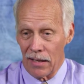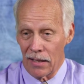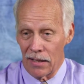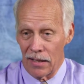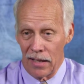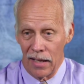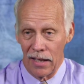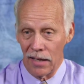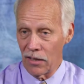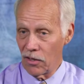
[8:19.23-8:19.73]
the
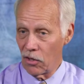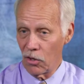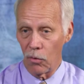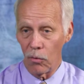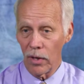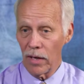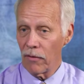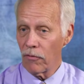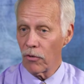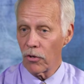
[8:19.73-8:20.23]
day that no
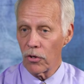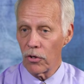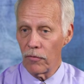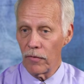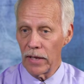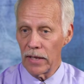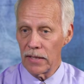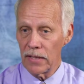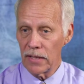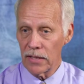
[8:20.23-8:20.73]
one ever could
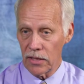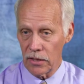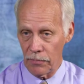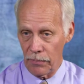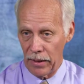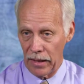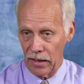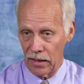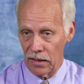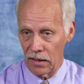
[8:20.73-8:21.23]
have
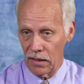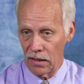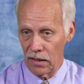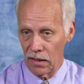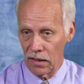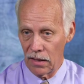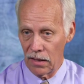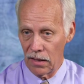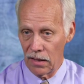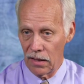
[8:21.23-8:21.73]
anticipated.
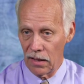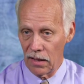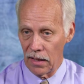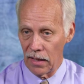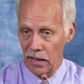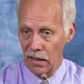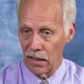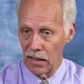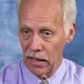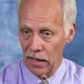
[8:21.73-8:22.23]

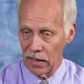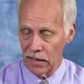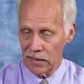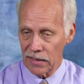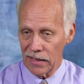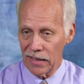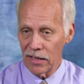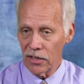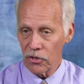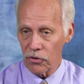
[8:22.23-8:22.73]
And
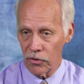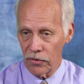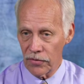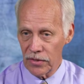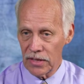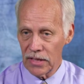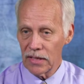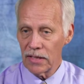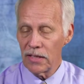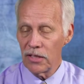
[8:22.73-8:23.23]
has a history of
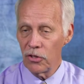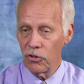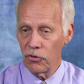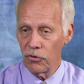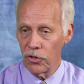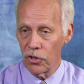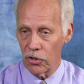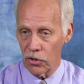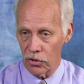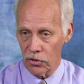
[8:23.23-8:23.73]
62
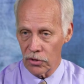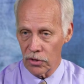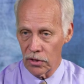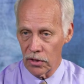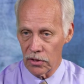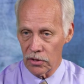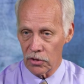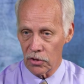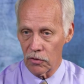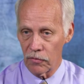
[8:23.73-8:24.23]
years
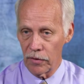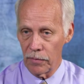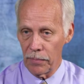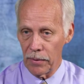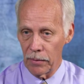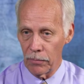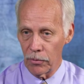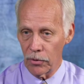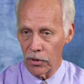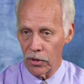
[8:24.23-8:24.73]
of serving
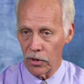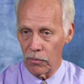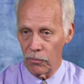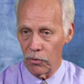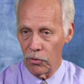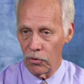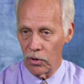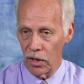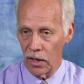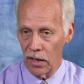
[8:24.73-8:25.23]
people in the
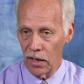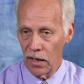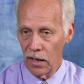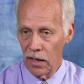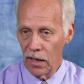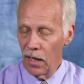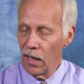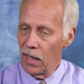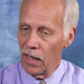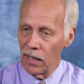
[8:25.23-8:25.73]
community
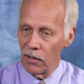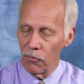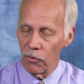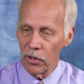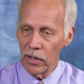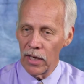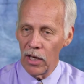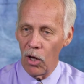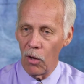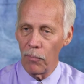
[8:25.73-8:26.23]
and
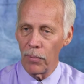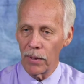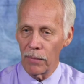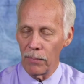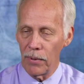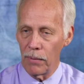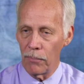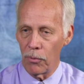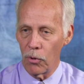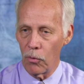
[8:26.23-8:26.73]
really helping
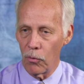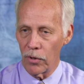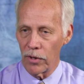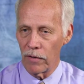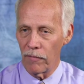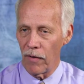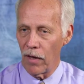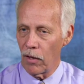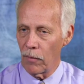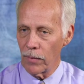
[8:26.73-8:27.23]
people with
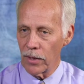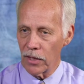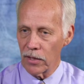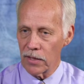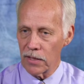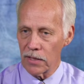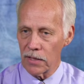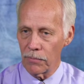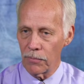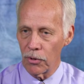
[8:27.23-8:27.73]
developmental
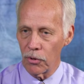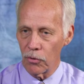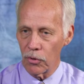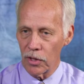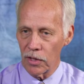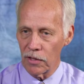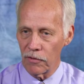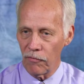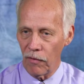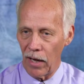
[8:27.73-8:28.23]

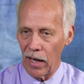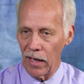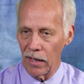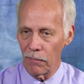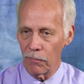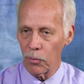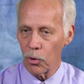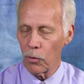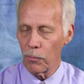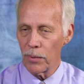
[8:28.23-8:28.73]
disabilities
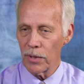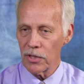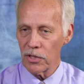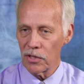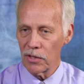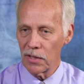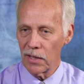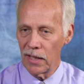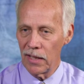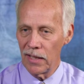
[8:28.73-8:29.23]
find
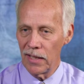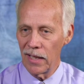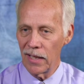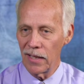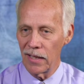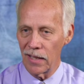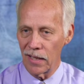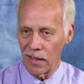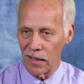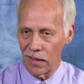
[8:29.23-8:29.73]
purpose and
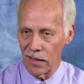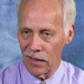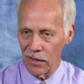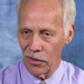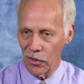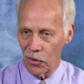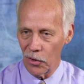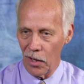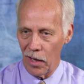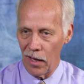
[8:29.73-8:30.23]
dignity
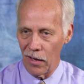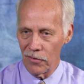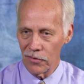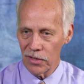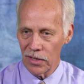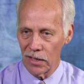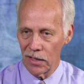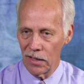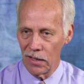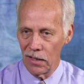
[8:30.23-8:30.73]
in their
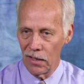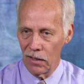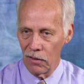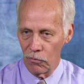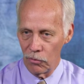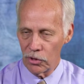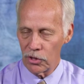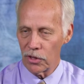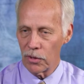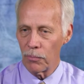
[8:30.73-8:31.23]
lives,
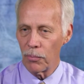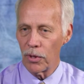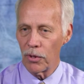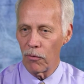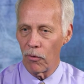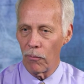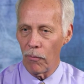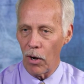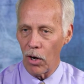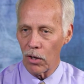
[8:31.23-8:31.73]
which is a pretty
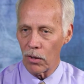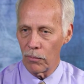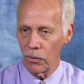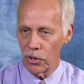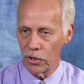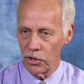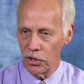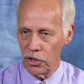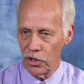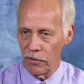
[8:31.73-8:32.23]

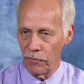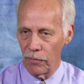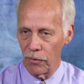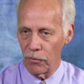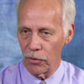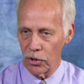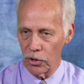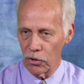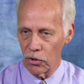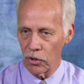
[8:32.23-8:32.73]
remarkable
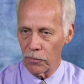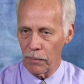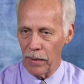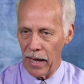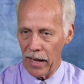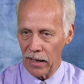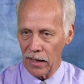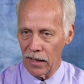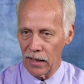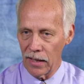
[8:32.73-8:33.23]
achievement when you look
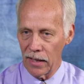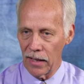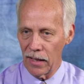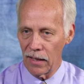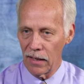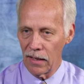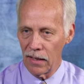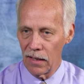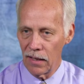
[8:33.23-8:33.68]
back on that.